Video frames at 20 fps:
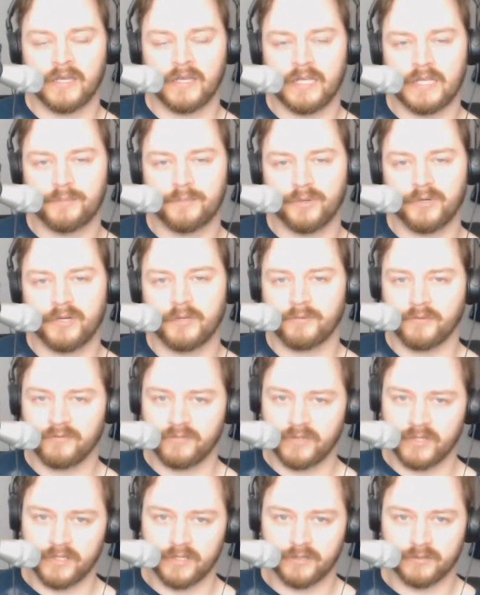he put up a
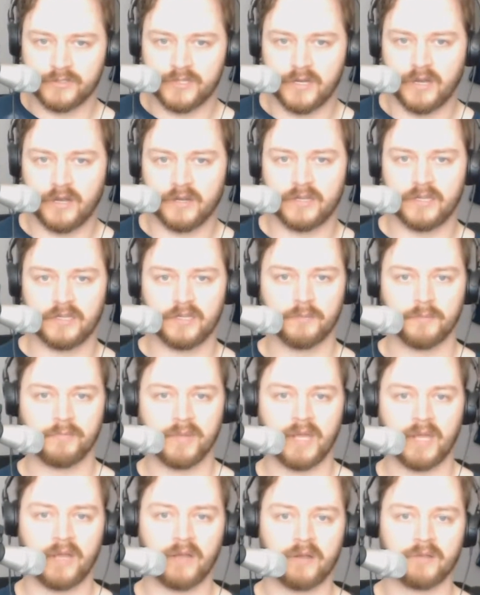video talking
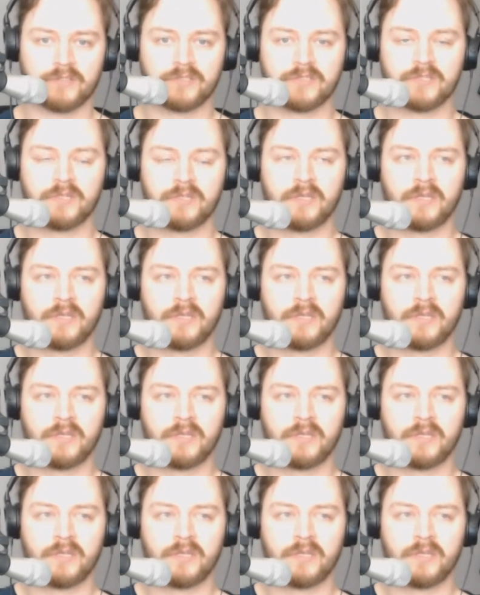about